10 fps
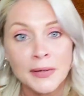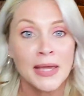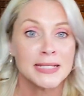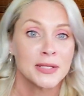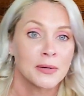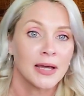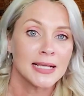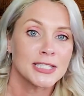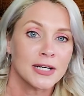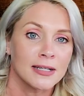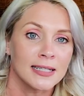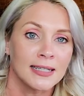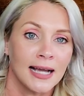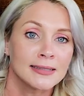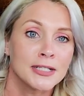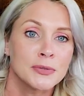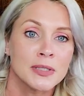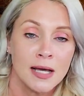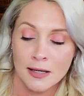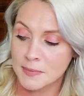Okay. So I started at lunch
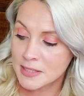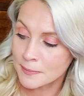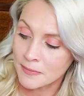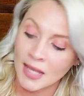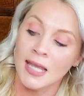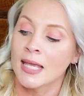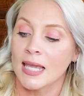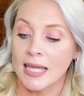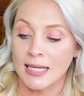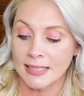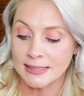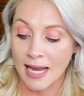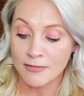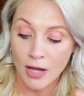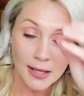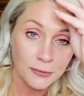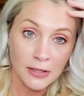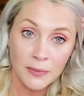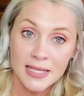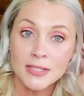with the hubs, and I've got
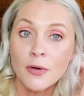3 weeks.